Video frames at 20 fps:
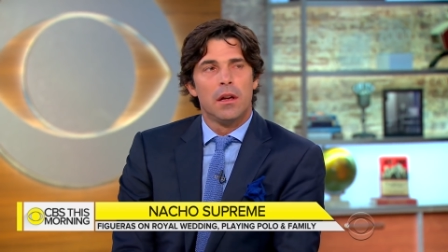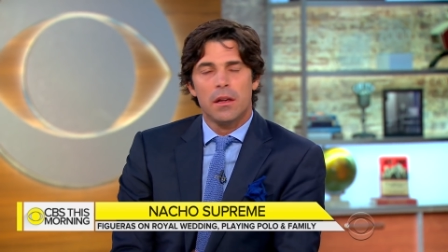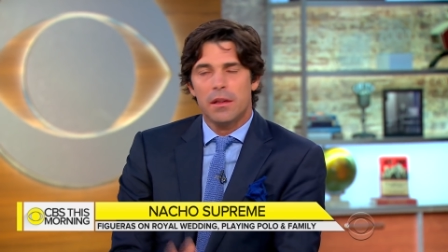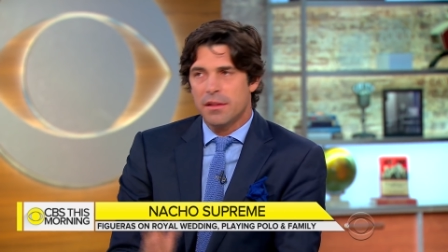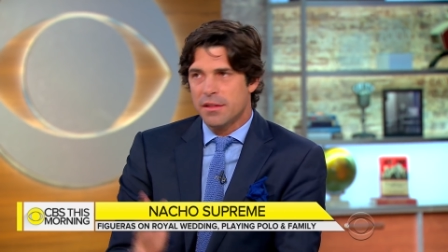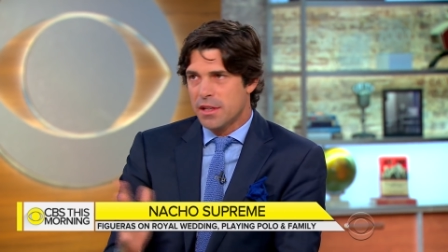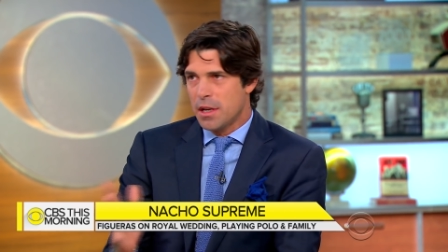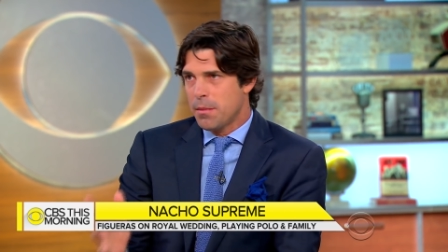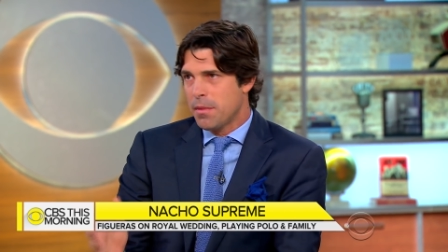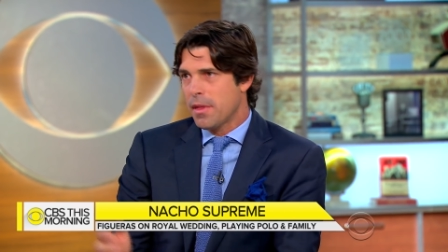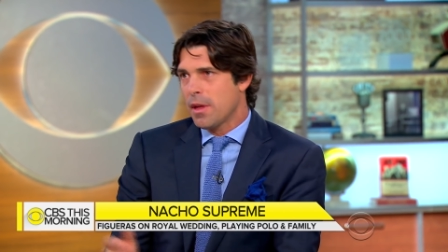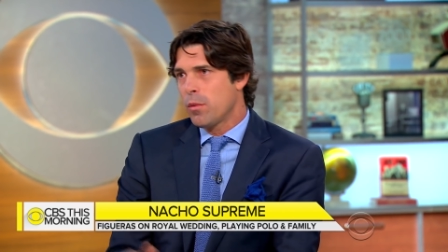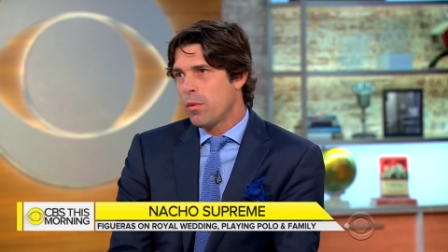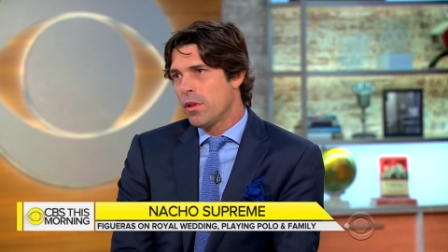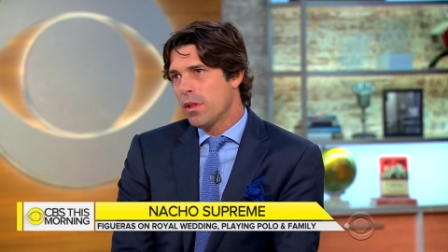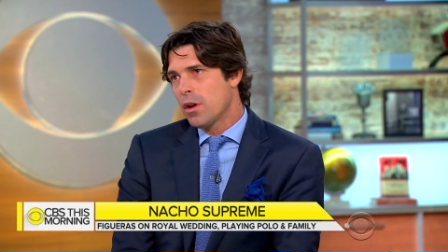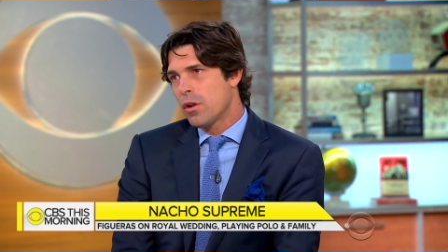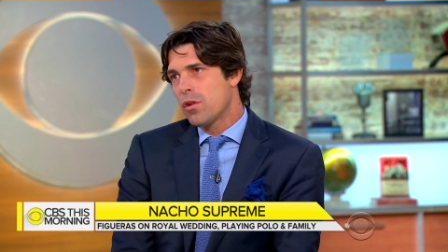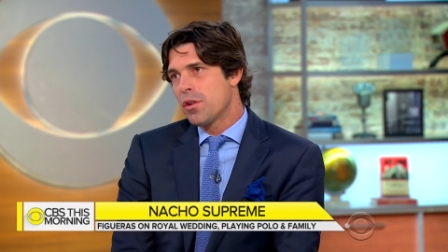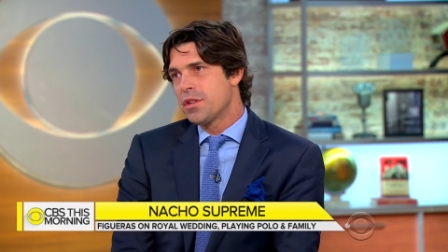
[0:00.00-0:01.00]
Same thing
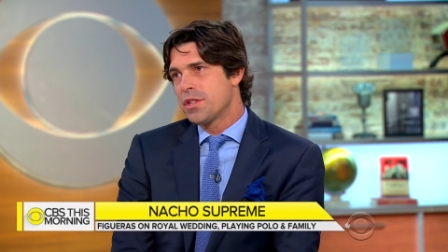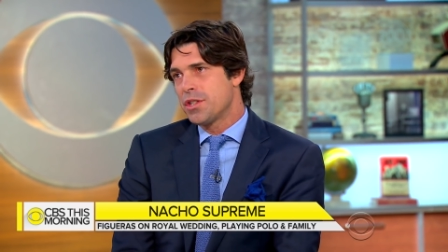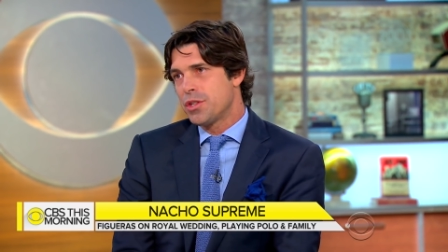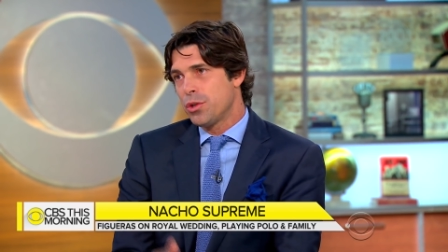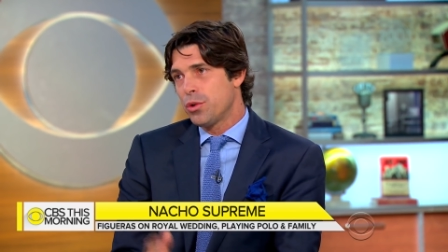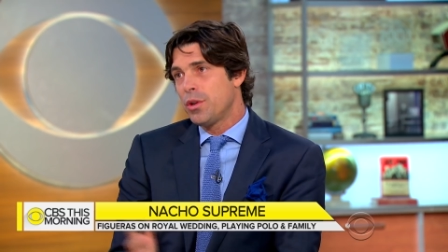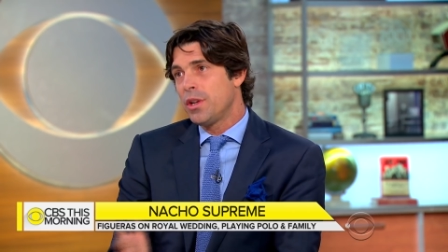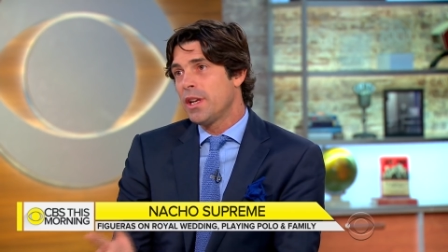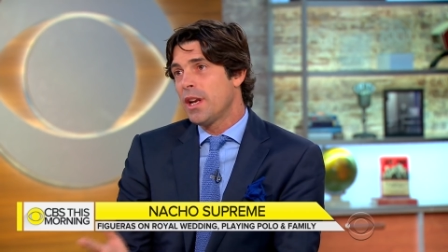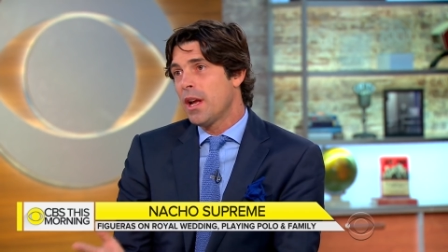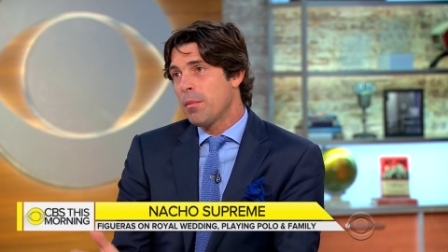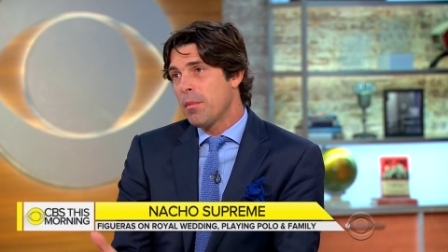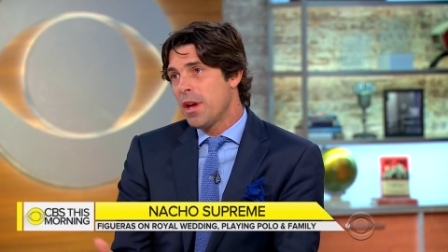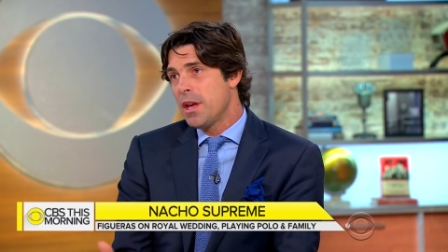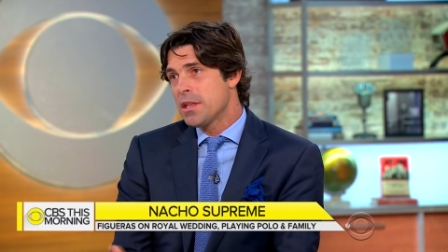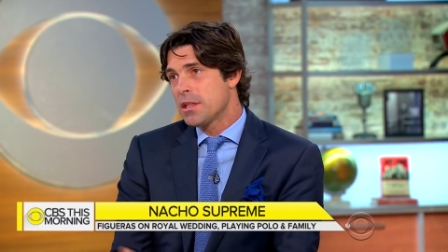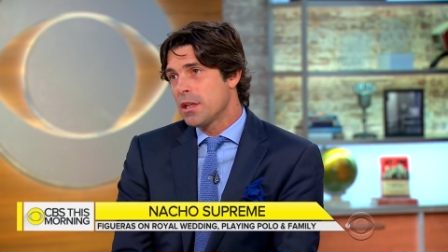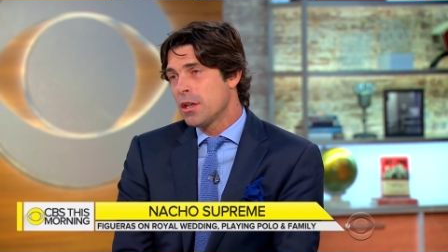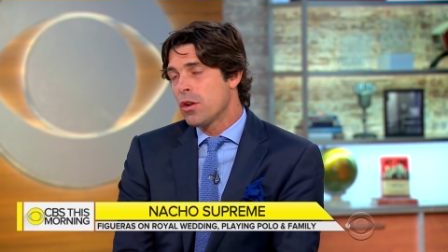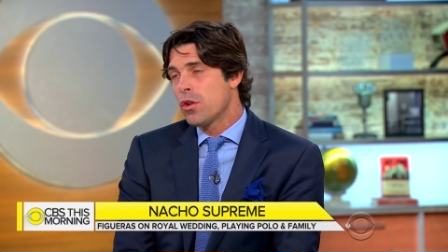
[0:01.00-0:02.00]
with the horses. You need
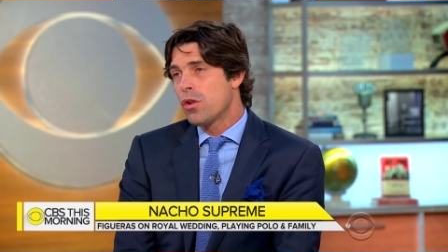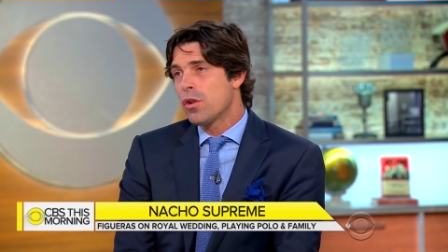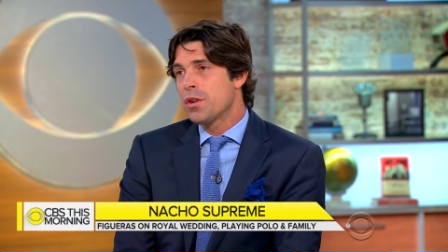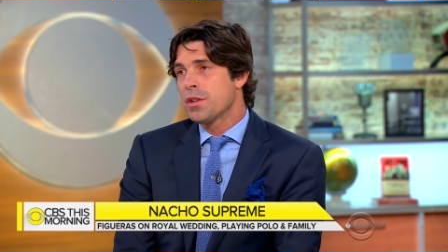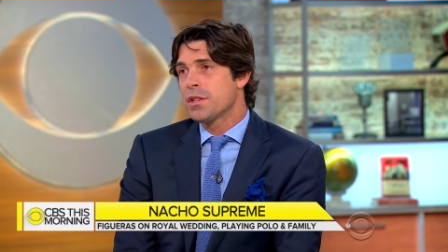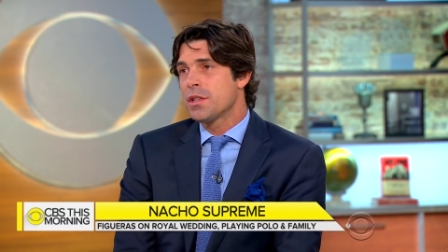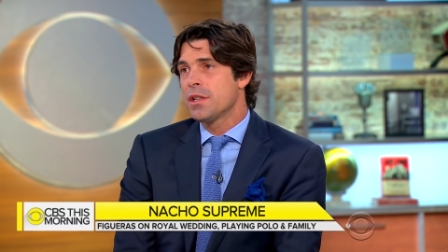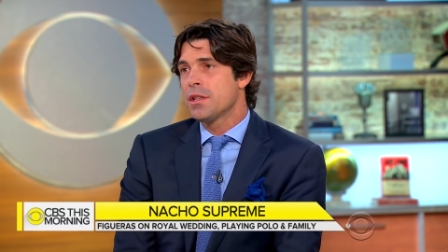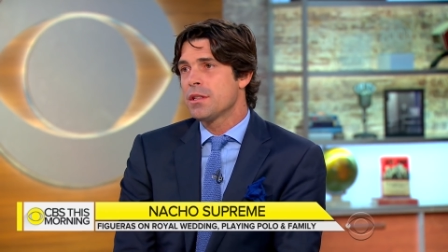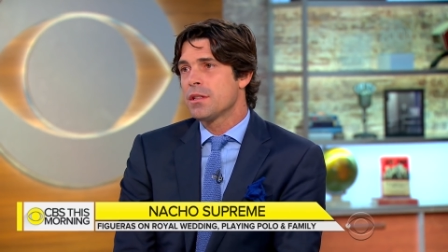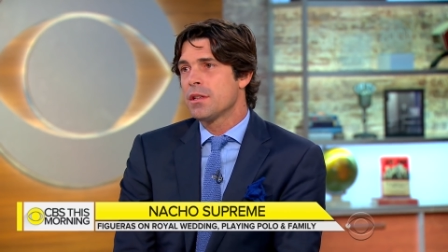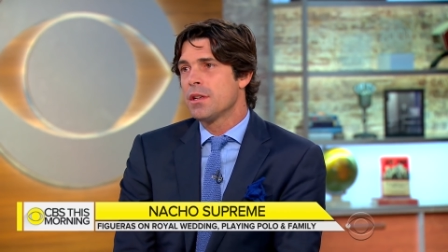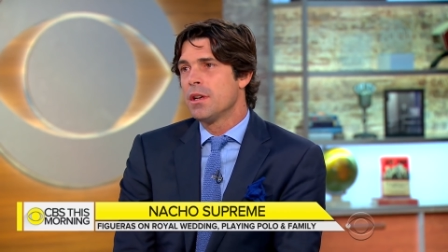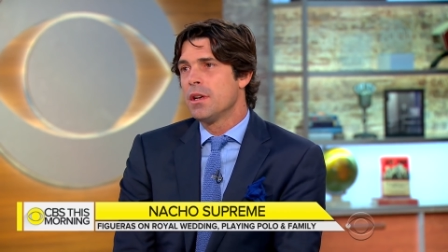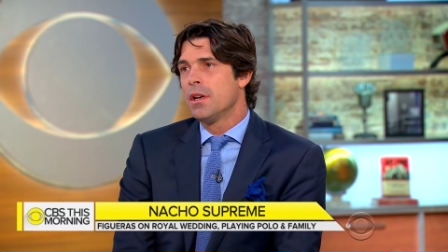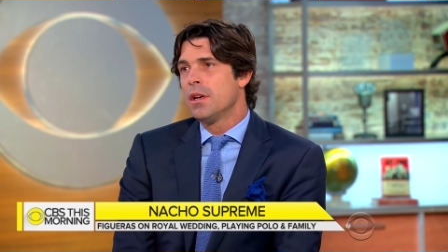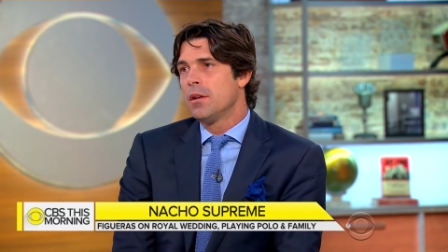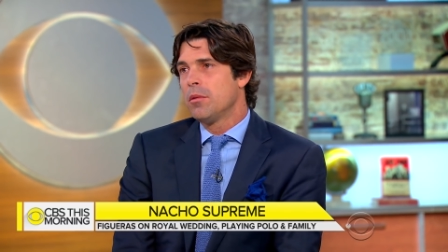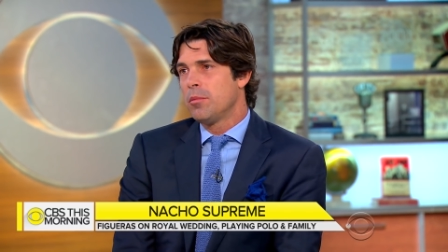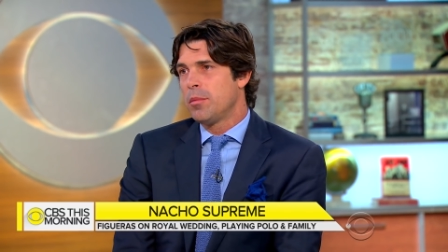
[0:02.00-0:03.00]
amazing horses,
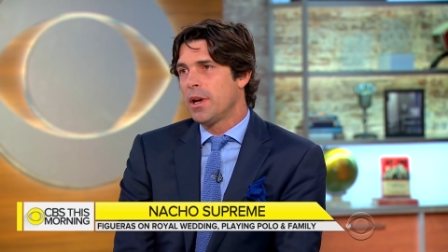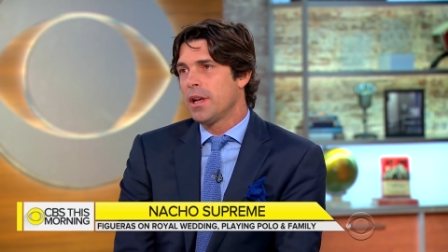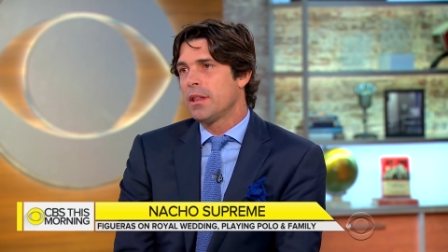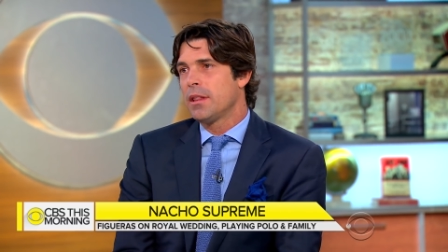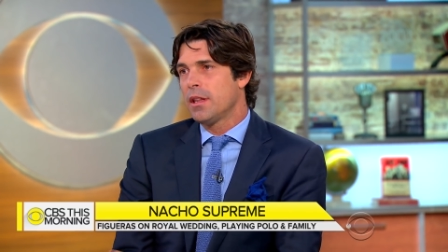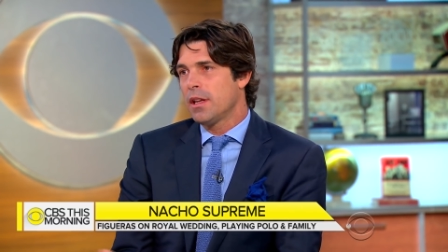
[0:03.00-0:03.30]
but